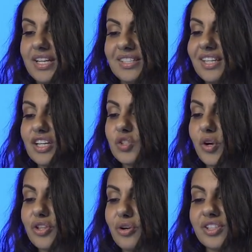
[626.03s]
Sing us
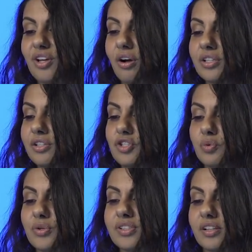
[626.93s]
one of those songs of
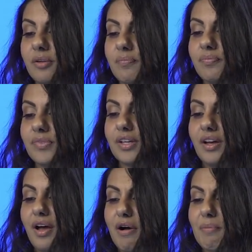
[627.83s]
Jerusalem.
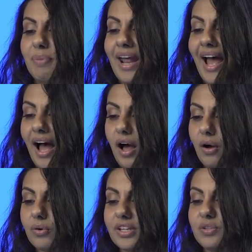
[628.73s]
But
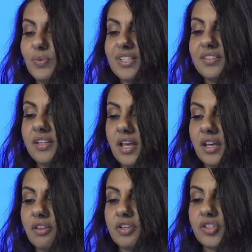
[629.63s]
how can we
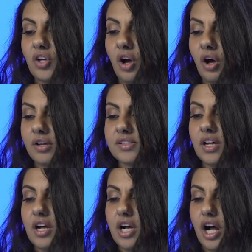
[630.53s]
sing the songs
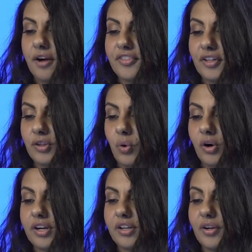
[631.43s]
of the
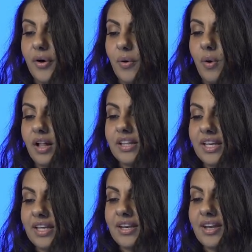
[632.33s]
Lord while
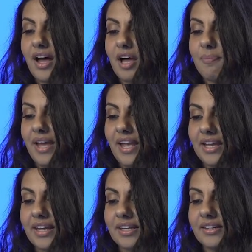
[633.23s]
in a
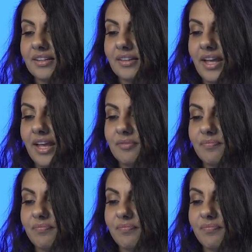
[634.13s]
pagan land?